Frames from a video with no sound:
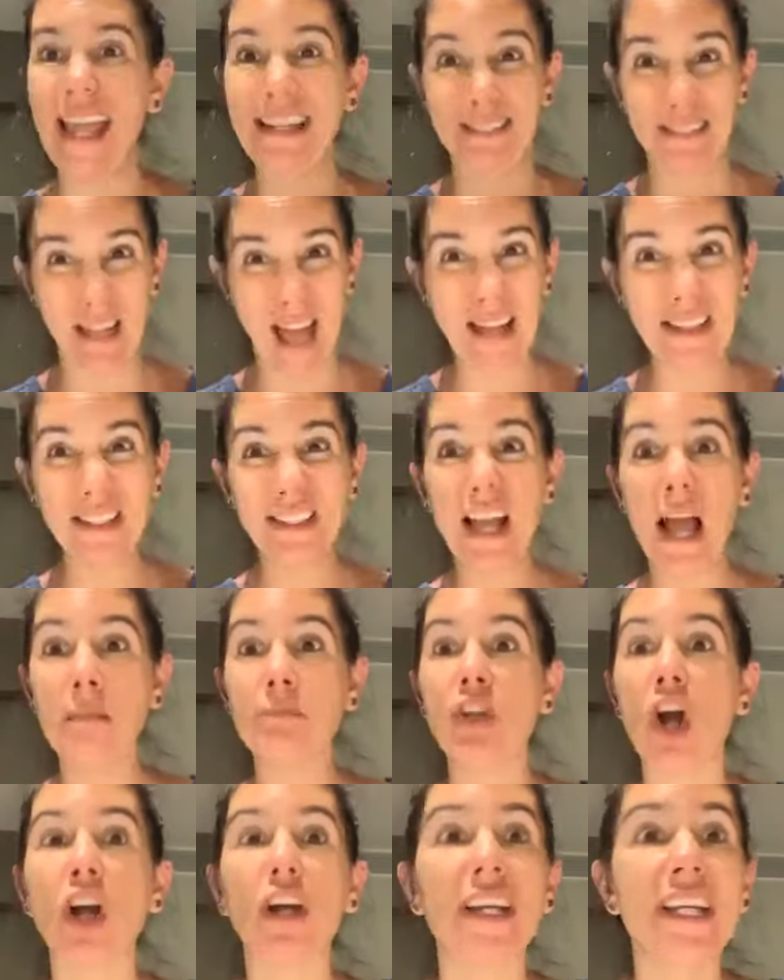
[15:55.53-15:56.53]
And a lot of
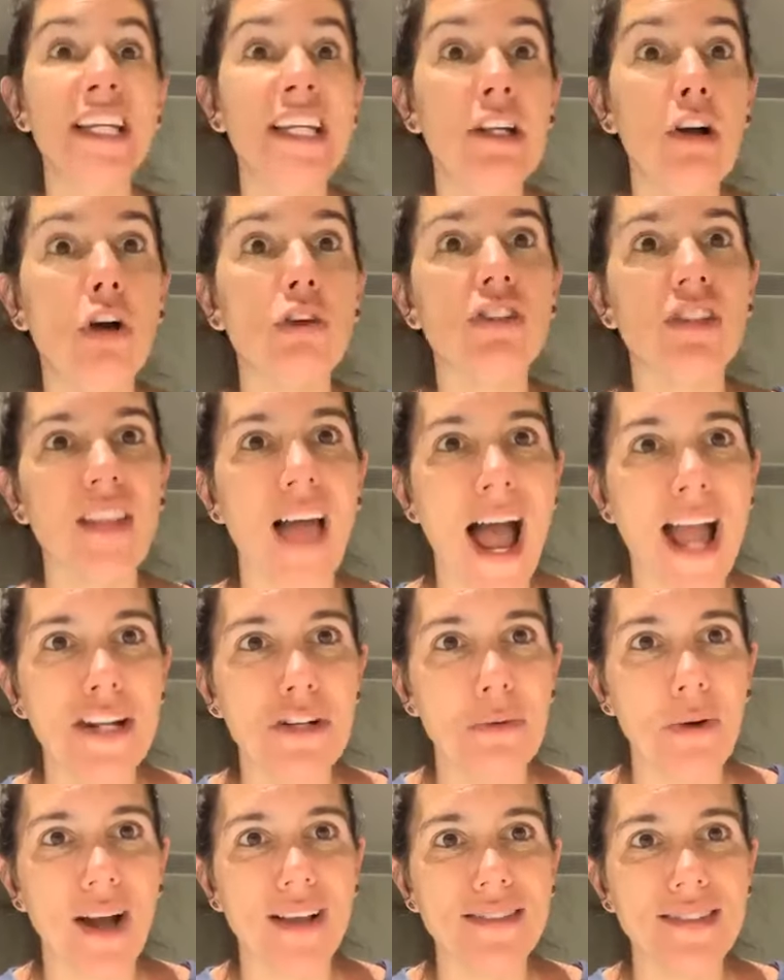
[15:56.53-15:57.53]
times our egos lie
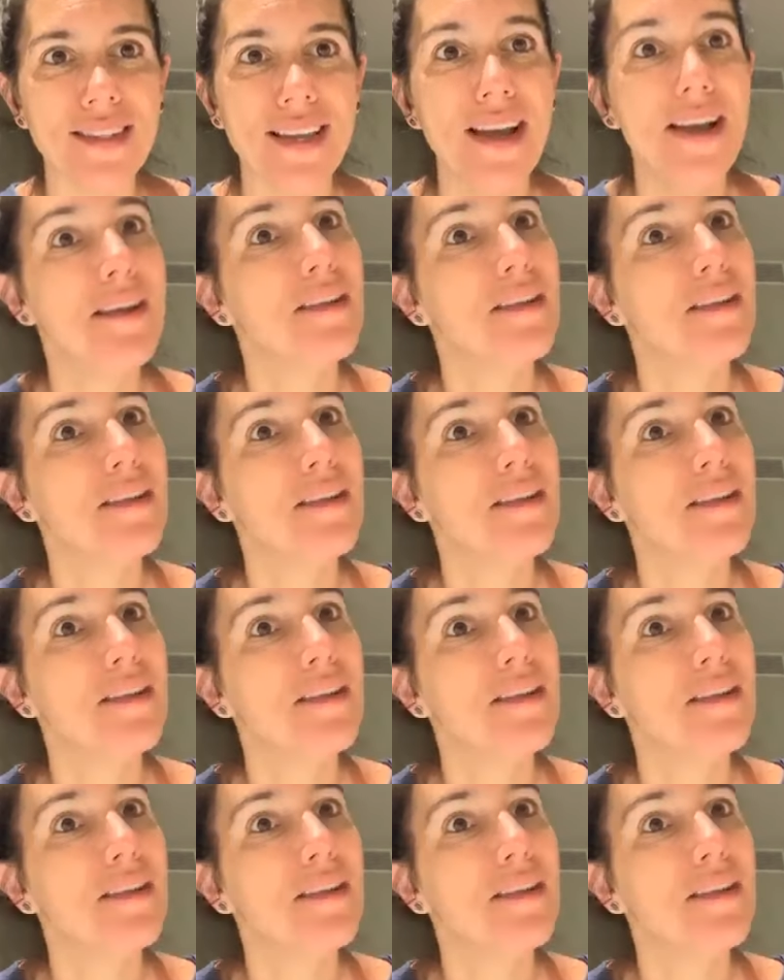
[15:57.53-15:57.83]
to us.